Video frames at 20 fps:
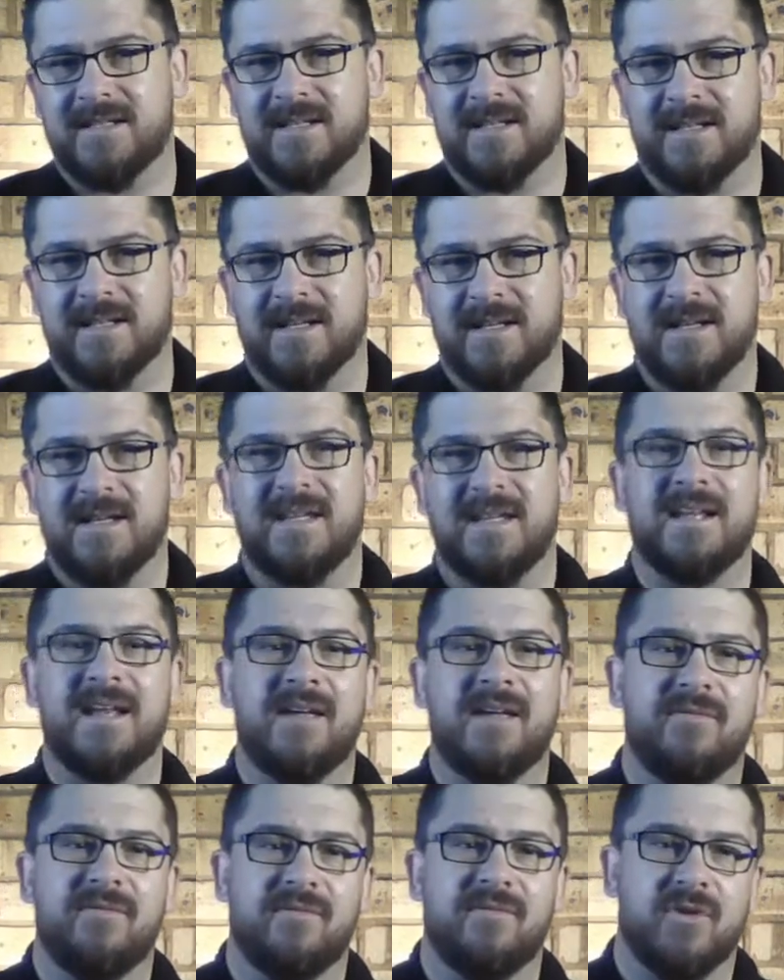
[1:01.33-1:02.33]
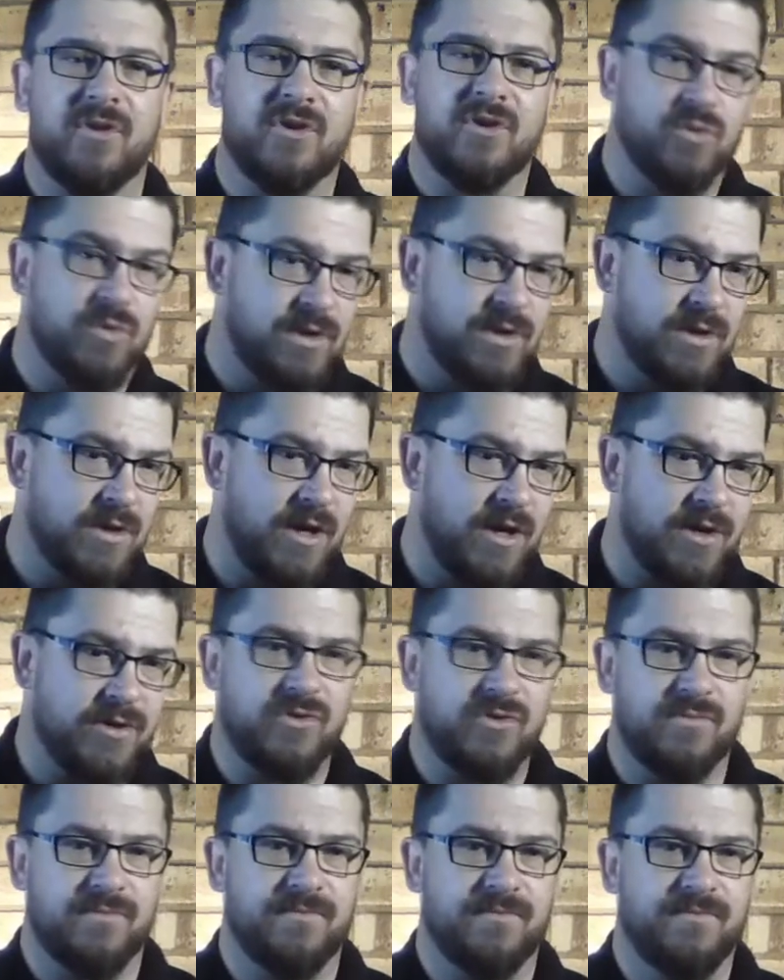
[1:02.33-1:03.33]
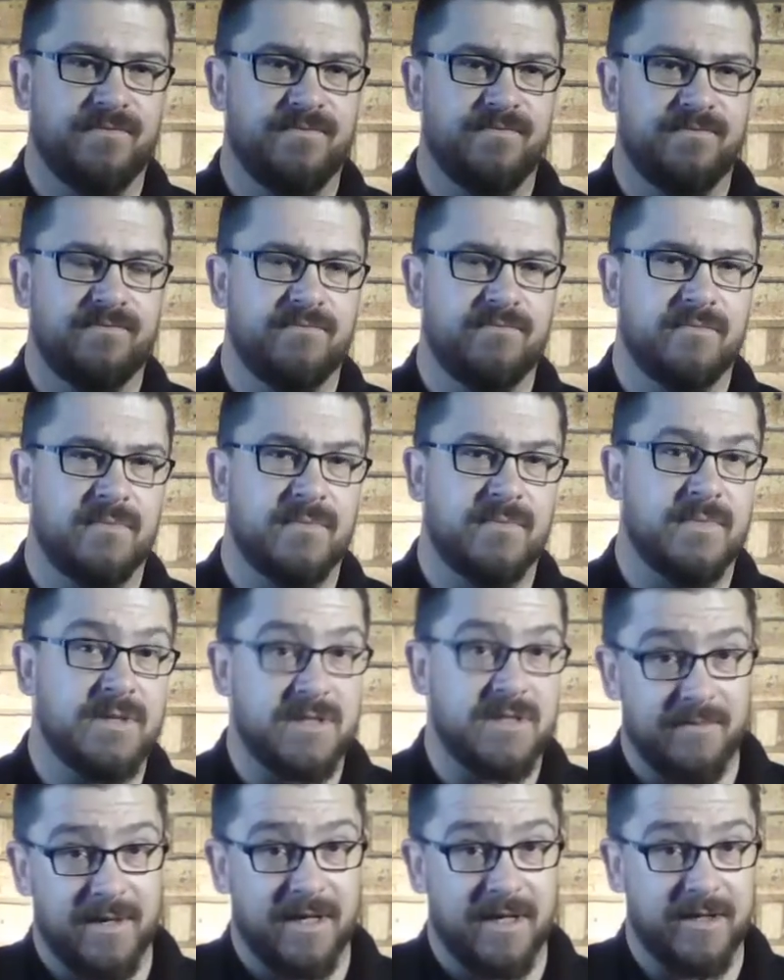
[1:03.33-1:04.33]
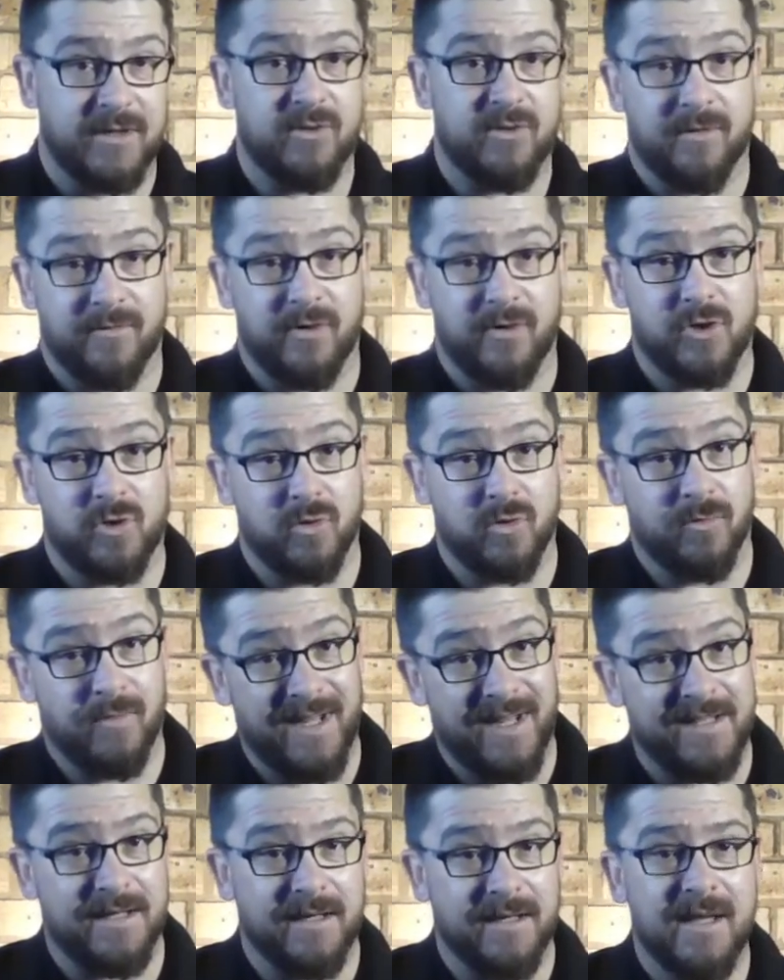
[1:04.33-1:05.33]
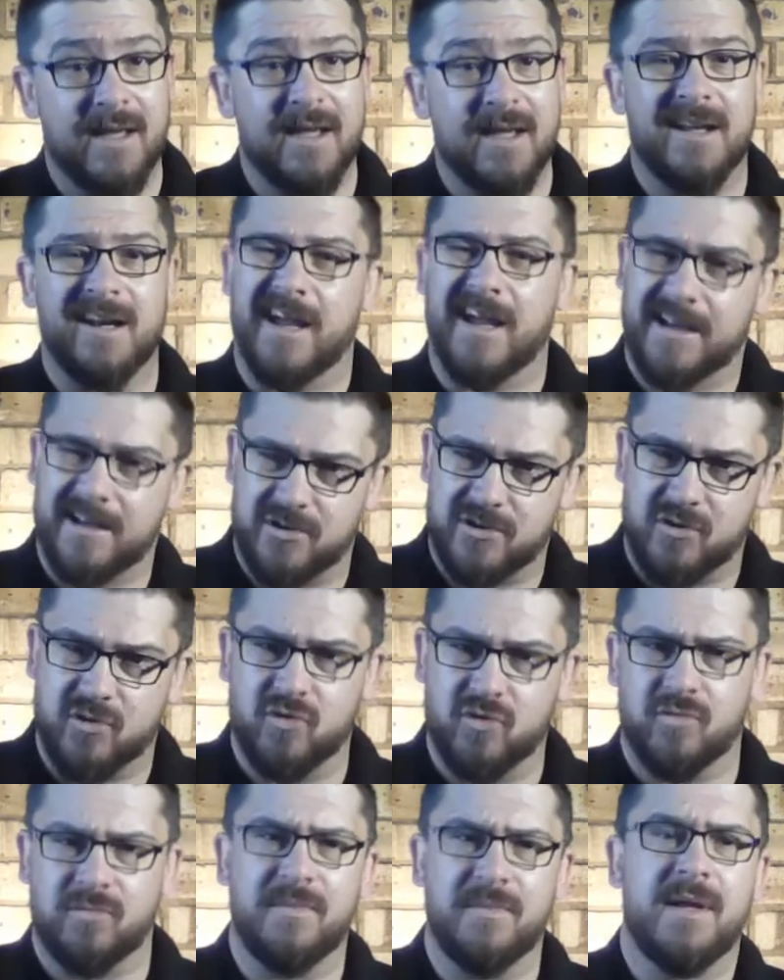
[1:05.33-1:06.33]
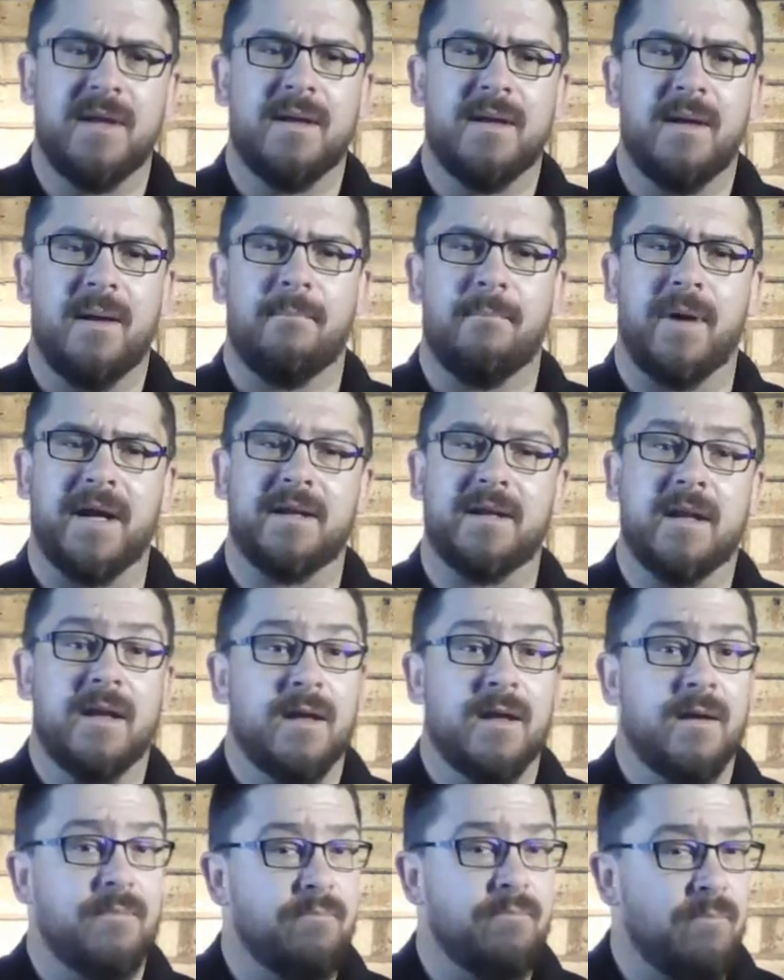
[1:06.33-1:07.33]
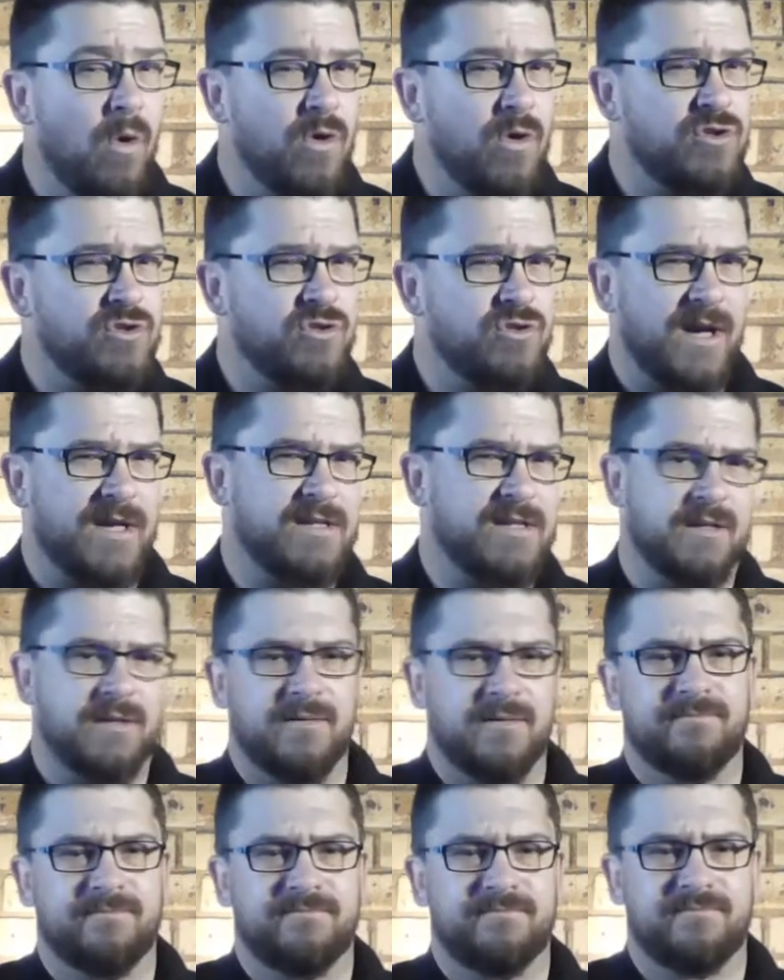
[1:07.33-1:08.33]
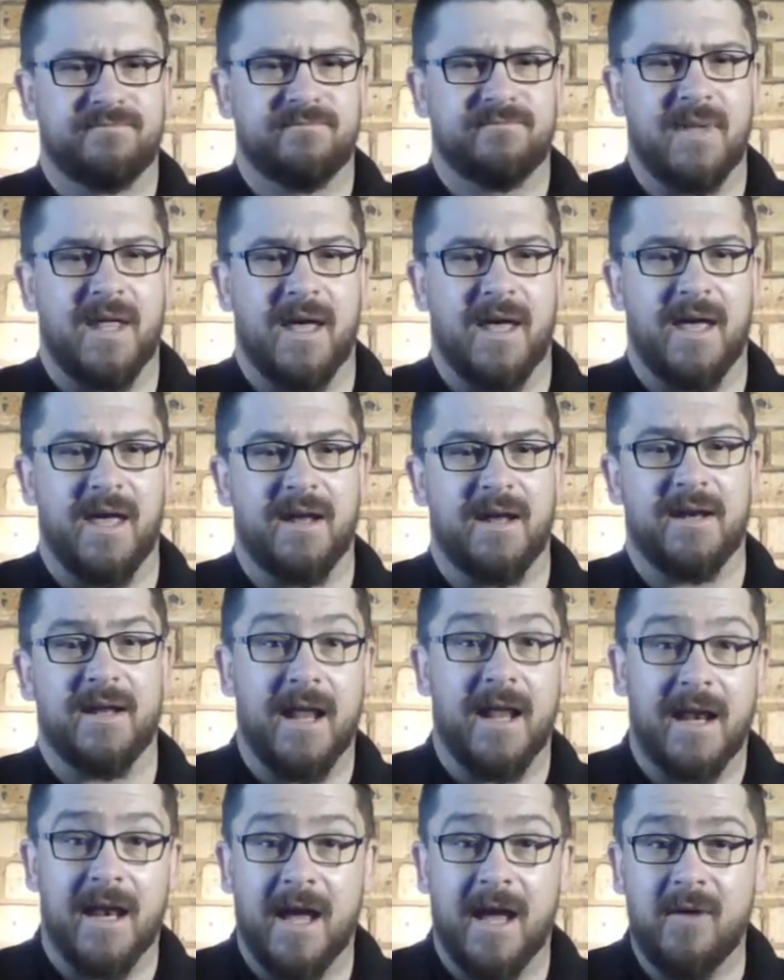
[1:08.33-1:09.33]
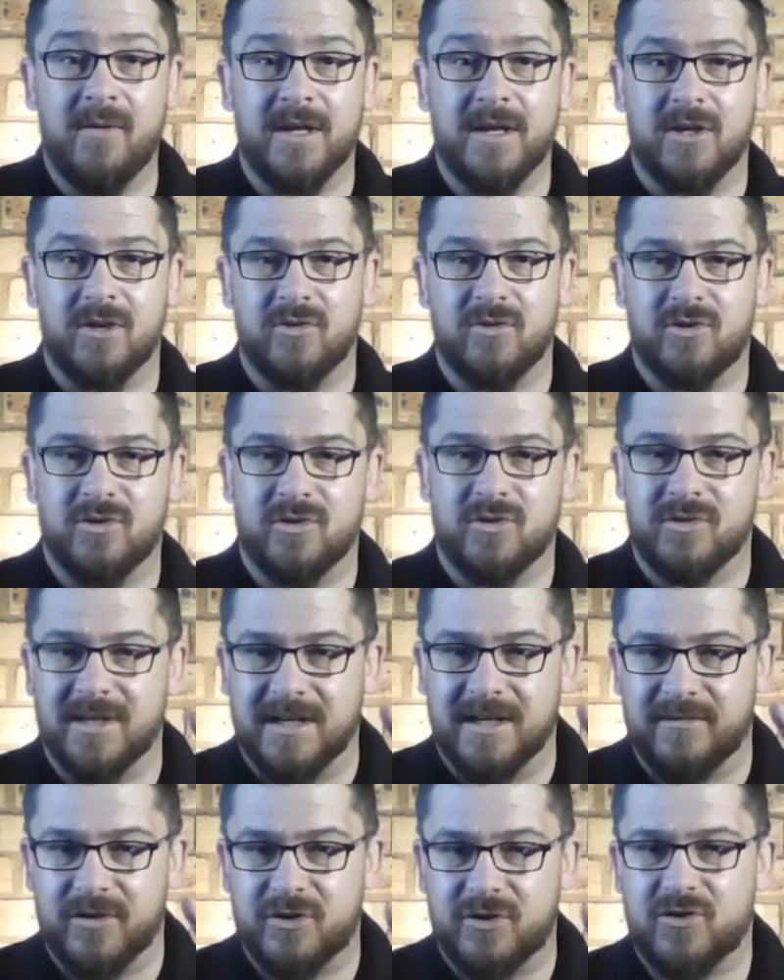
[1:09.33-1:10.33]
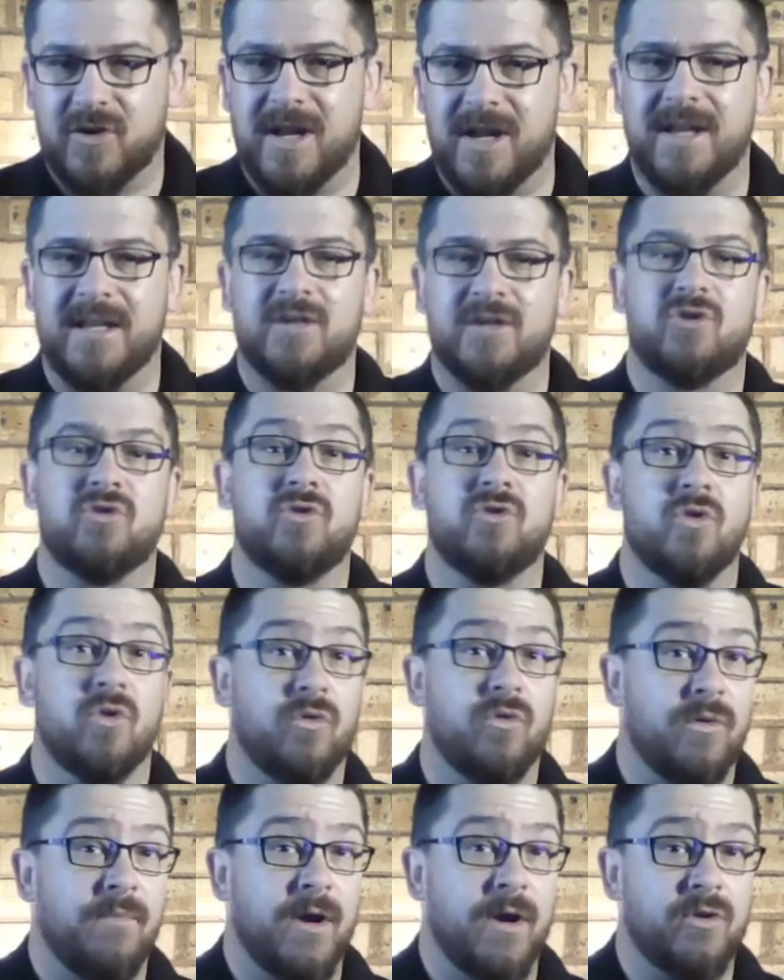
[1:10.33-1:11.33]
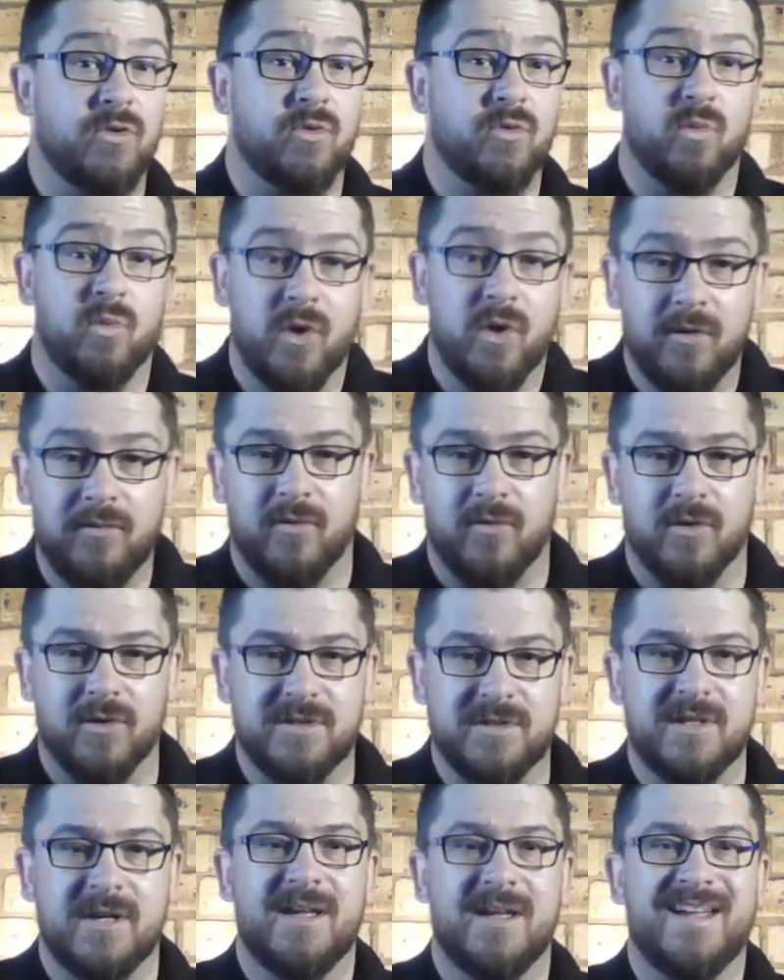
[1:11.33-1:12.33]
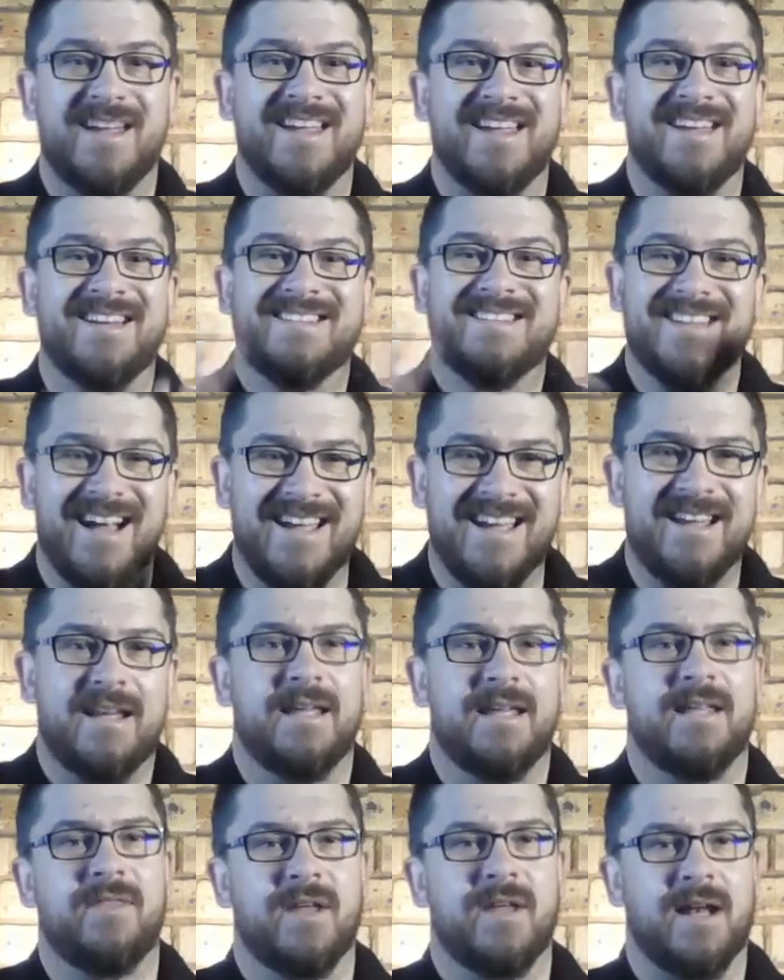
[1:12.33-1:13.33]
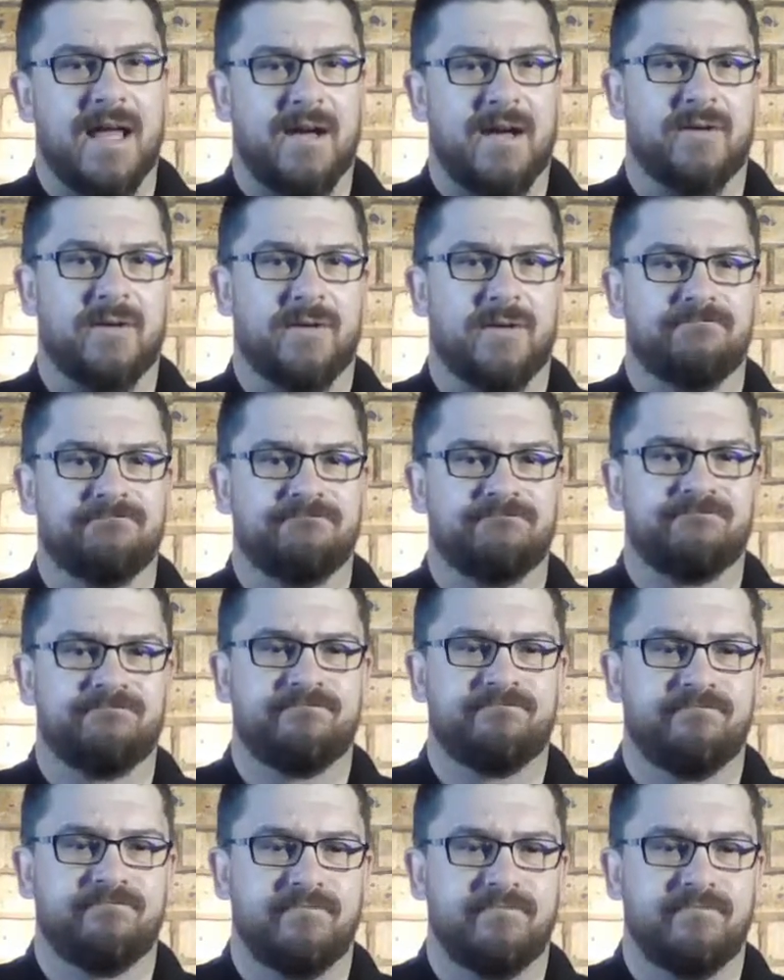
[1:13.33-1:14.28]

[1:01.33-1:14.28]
conducted in a virtual classroom. Similar to a virtual meeting like Zoom, but more structured and allowing you to deliver training to your remote workforce entirely in the cloud.